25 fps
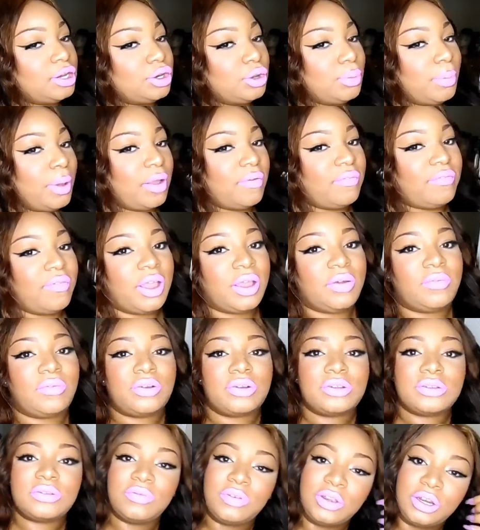and do my
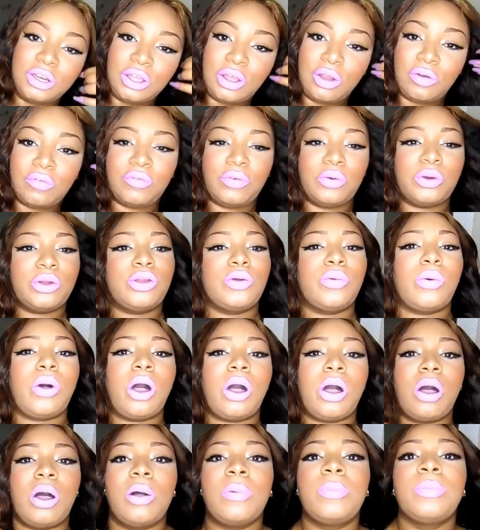favorites video for you
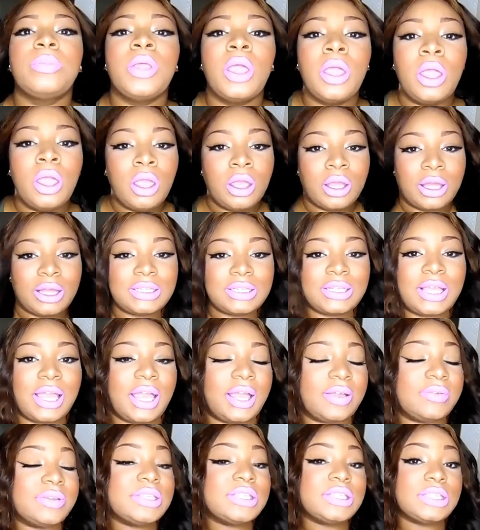all because I
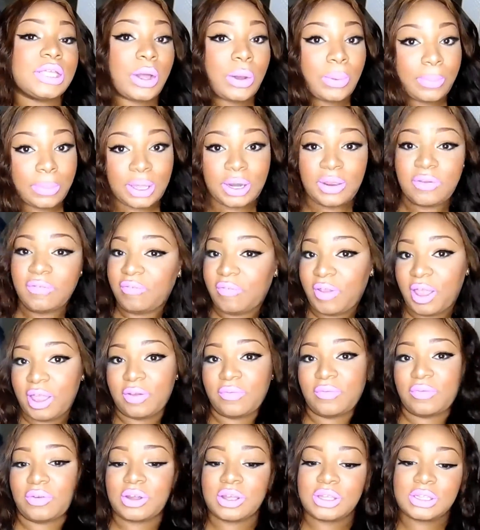have so many
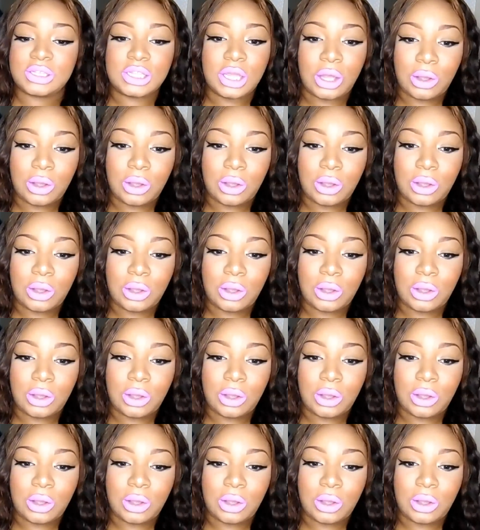favorites.